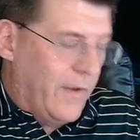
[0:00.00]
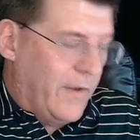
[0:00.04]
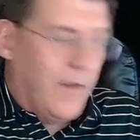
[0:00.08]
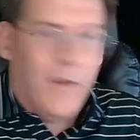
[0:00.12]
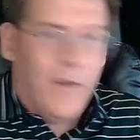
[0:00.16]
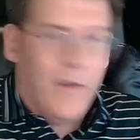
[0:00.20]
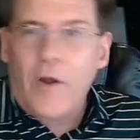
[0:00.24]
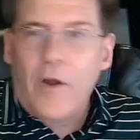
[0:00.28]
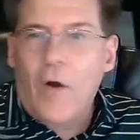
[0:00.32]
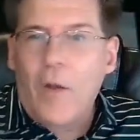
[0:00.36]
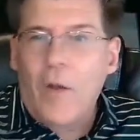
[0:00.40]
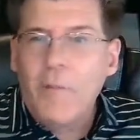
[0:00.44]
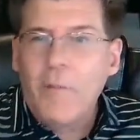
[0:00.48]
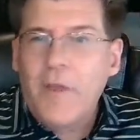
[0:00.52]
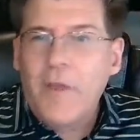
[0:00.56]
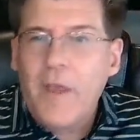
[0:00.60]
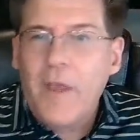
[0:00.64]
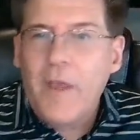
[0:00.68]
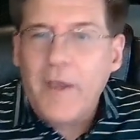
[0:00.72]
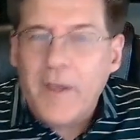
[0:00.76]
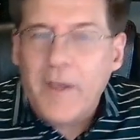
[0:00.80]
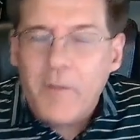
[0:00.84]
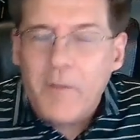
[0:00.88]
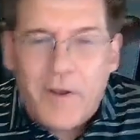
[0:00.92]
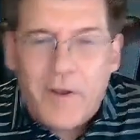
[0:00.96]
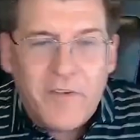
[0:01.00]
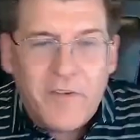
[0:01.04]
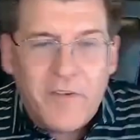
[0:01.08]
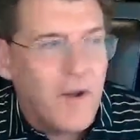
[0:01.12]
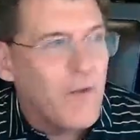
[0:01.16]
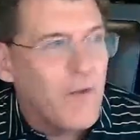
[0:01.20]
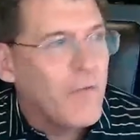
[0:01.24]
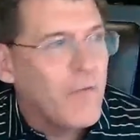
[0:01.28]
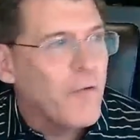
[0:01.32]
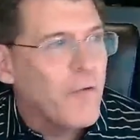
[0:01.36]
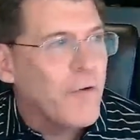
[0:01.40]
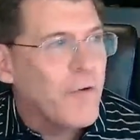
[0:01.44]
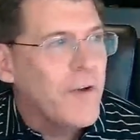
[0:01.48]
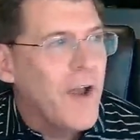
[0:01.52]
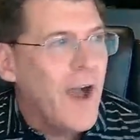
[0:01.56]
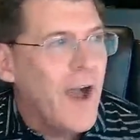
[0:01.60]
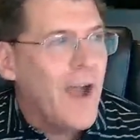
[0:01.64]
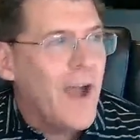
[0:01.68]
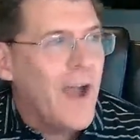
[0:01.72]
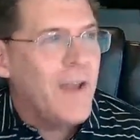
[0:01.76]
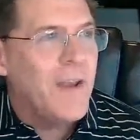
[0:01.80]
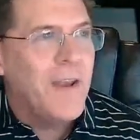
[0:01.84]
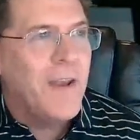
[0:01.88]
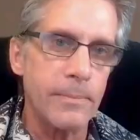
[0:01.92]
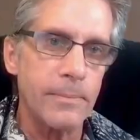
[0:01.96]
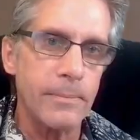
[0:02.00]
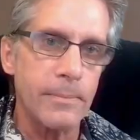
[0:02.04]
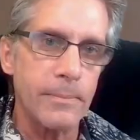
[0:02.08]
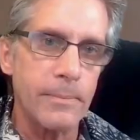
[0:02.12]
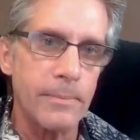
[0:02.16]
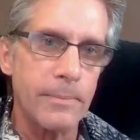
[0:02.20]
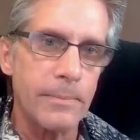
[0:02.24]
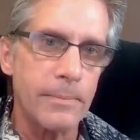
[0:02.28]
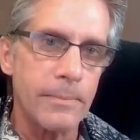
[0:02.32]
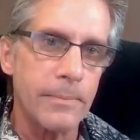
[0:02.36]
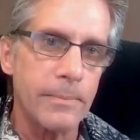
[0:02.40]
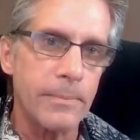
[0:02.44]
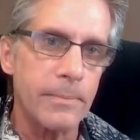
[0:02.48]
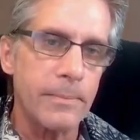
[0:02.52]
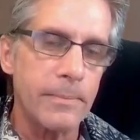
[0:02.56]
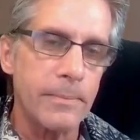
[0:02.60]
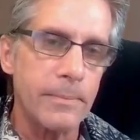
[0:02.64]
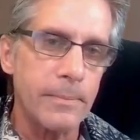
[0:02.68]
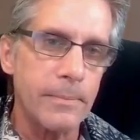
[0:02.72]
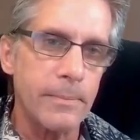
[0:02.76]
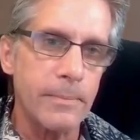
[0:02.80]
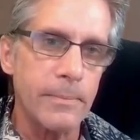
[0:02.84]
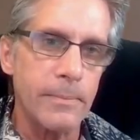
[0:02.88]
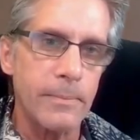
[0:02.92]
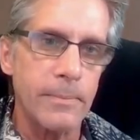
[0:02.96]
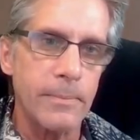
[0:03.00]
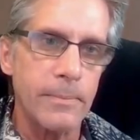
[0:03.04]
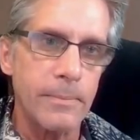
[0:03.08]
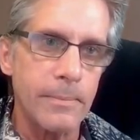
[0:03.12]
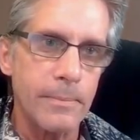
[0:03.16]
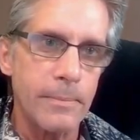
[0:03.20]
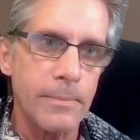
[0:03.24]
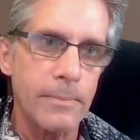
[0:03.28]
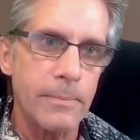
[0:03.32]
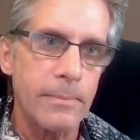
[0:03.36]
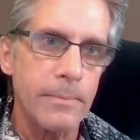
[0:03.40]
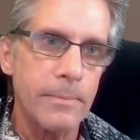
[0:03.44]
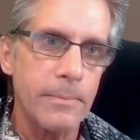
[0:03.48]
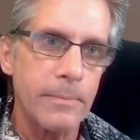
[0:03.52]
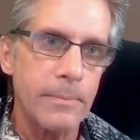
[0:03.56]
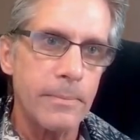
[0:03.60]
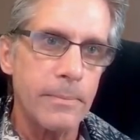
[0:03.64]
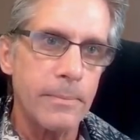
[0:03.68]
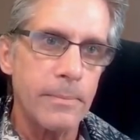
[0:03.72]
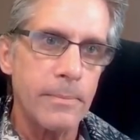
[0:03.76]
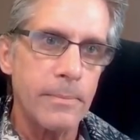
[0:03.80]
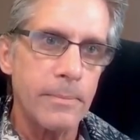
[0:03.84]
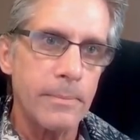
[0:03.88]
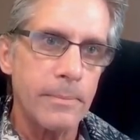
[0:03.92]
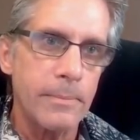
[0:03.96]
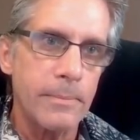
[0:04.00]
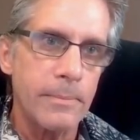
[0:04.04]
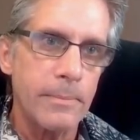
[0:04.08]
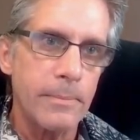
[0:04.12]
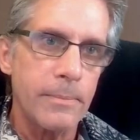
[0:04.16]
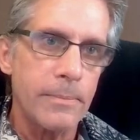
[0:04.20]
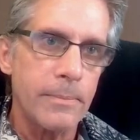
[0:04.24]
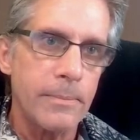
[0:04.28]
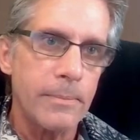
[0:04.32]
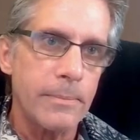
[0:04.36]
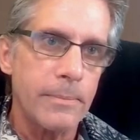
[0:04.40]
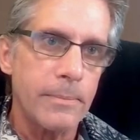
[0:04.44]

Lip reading: (not speaking)